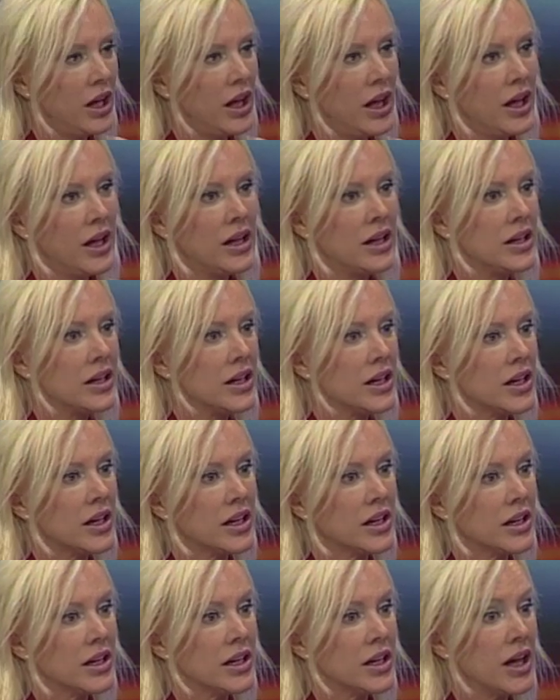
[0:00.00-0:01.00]
I
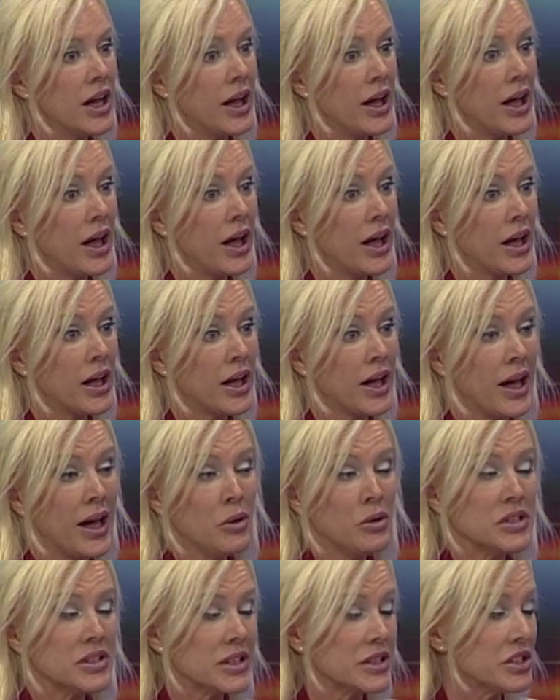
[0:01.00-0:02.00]

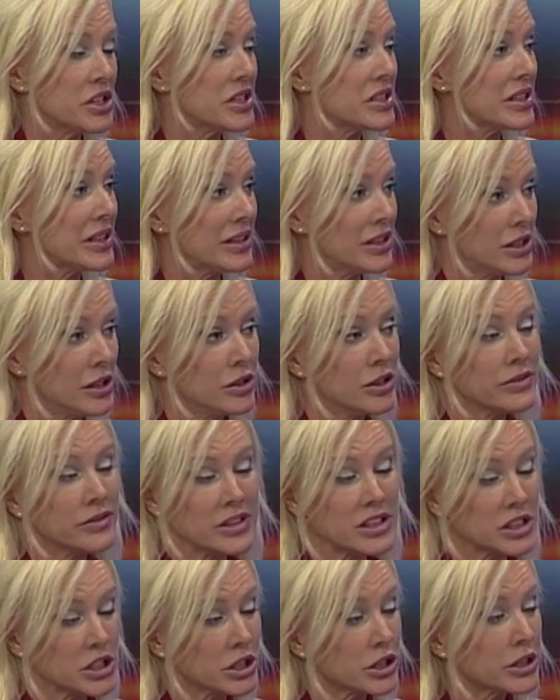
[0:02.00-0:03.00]
would suggest getting a hold of
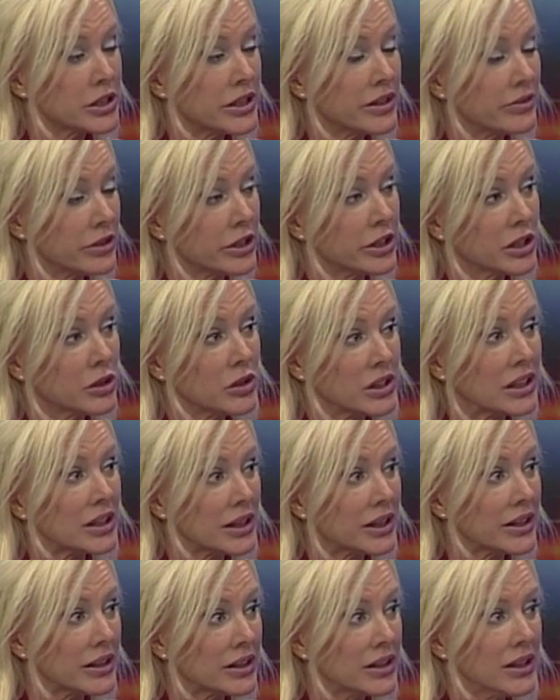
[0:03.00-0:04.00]
an attorney very
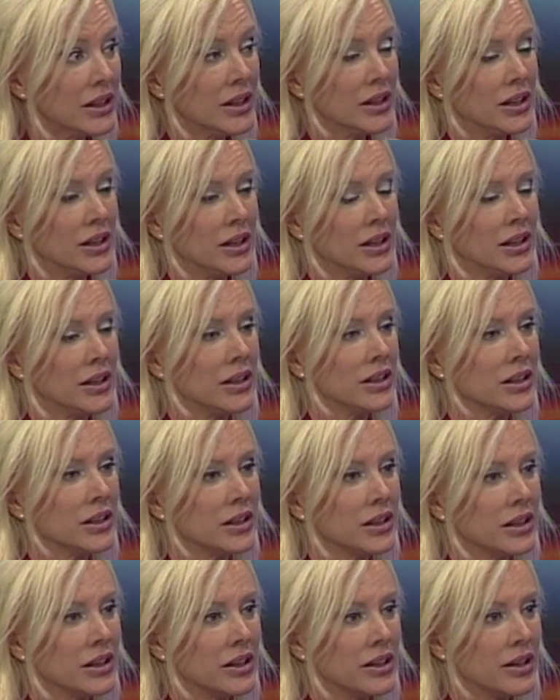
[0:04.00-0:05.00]
quickly.
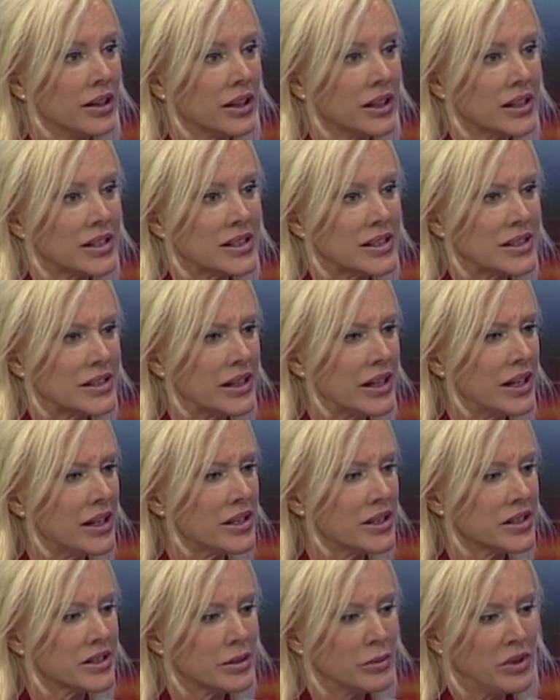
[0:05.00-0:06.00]
Like I
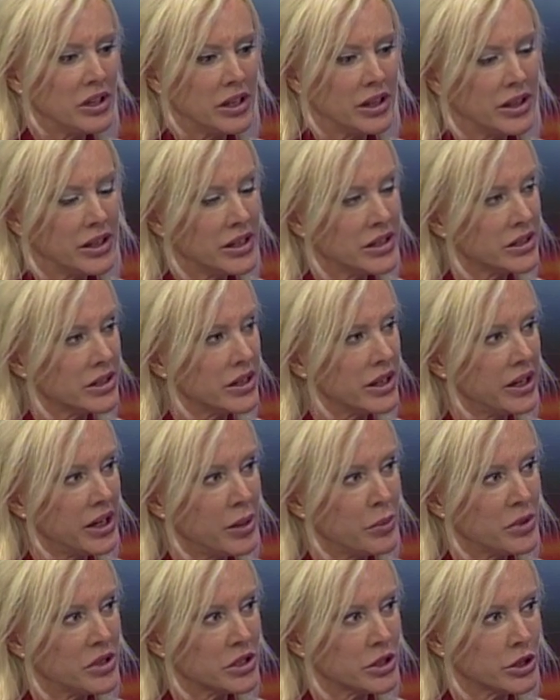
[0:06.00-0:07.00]
said, some of the things that
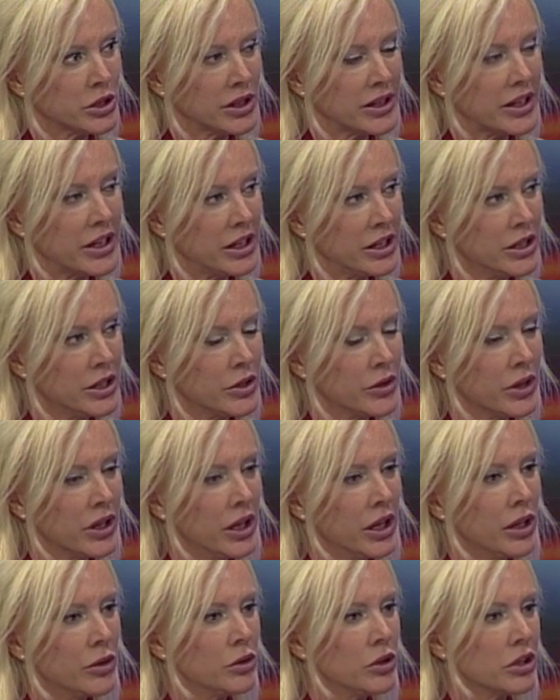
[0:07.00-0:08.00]
happens early on
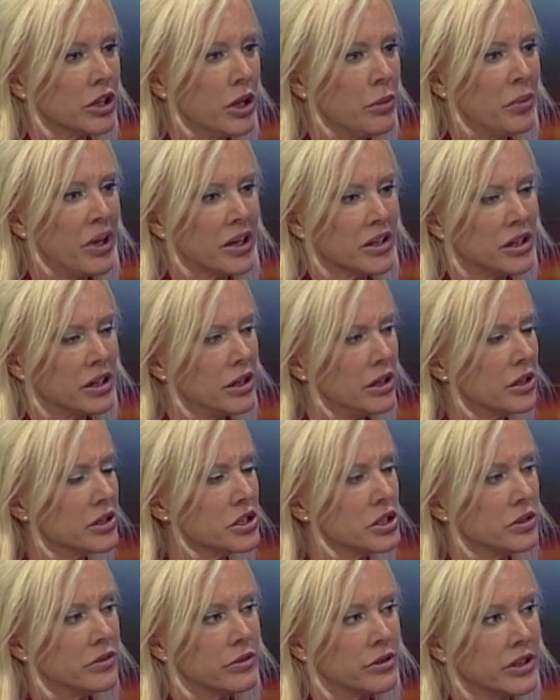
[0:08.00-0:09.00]
will come back to
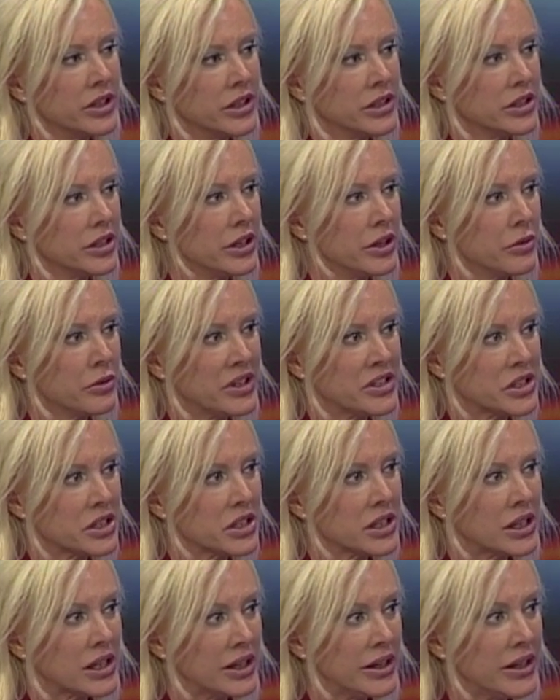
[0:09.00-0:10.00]
haunt you for the entire rest
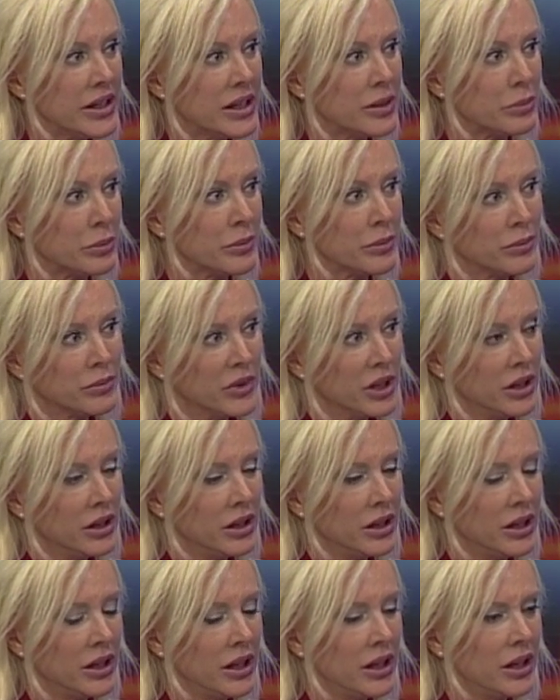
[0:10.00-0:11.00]
of the claim,
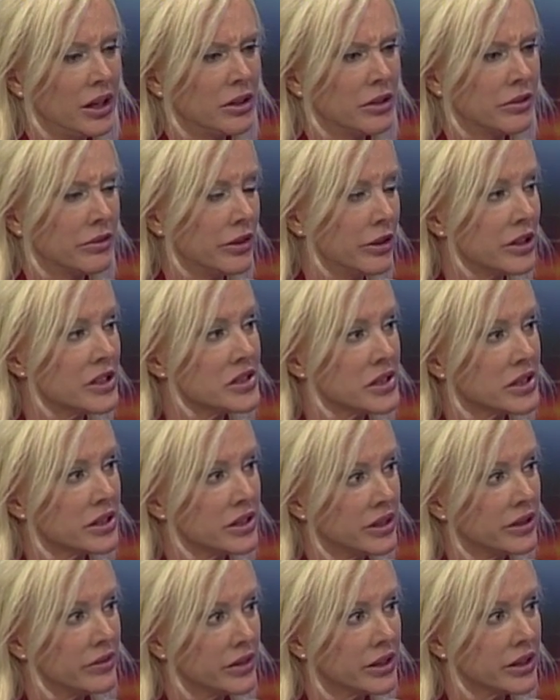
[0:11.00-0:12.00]
and are very
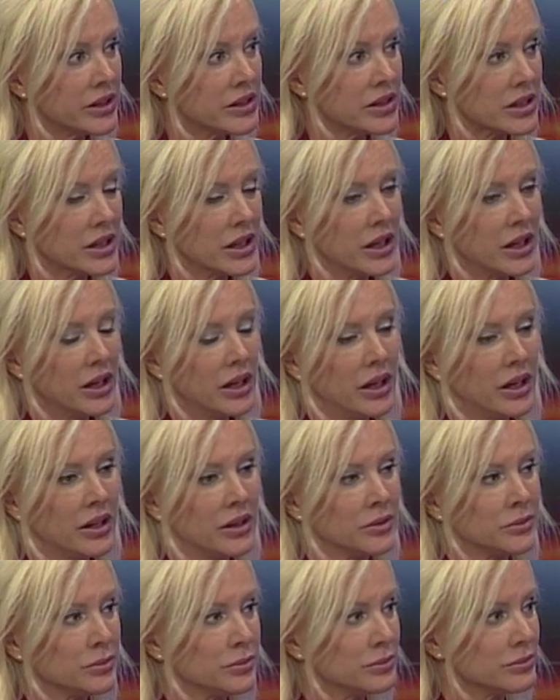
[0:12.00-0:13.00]
significant.
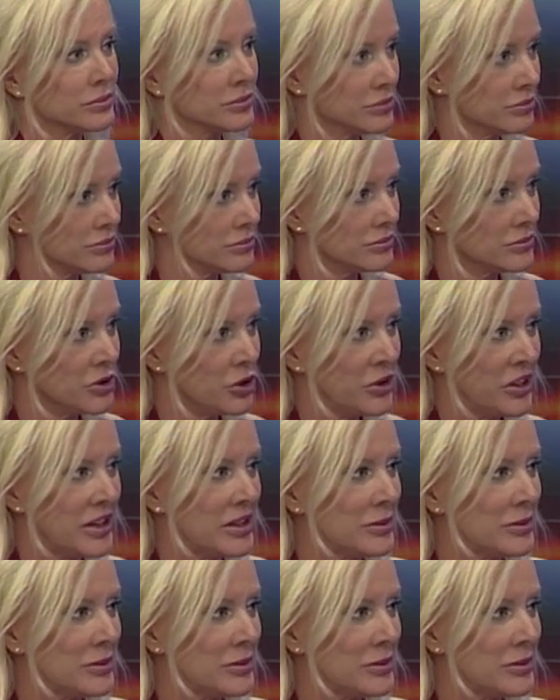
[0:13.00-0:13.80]
Go ahead.